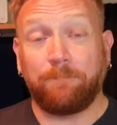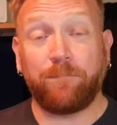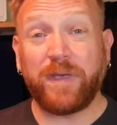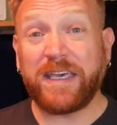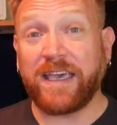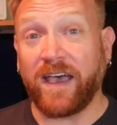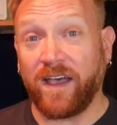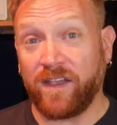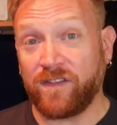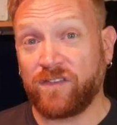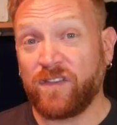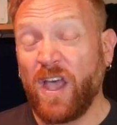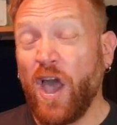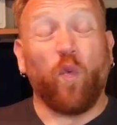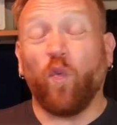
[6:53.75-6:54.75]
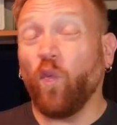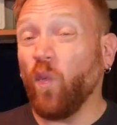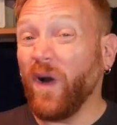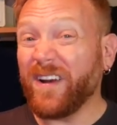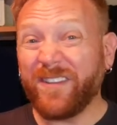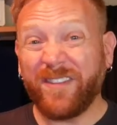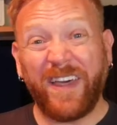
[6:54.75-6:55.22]
because
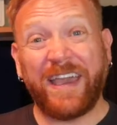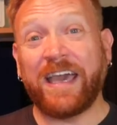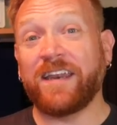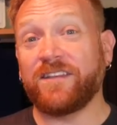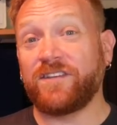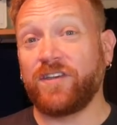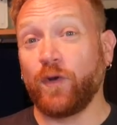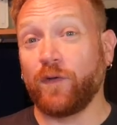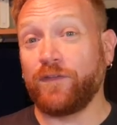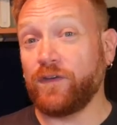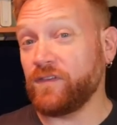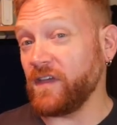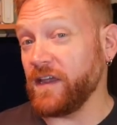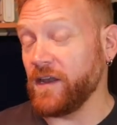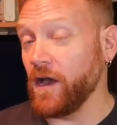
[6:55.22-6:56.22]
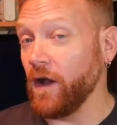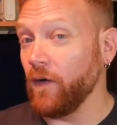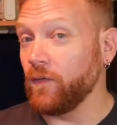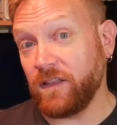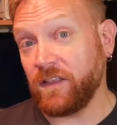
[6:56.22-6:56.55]
what are they going to do if you say no?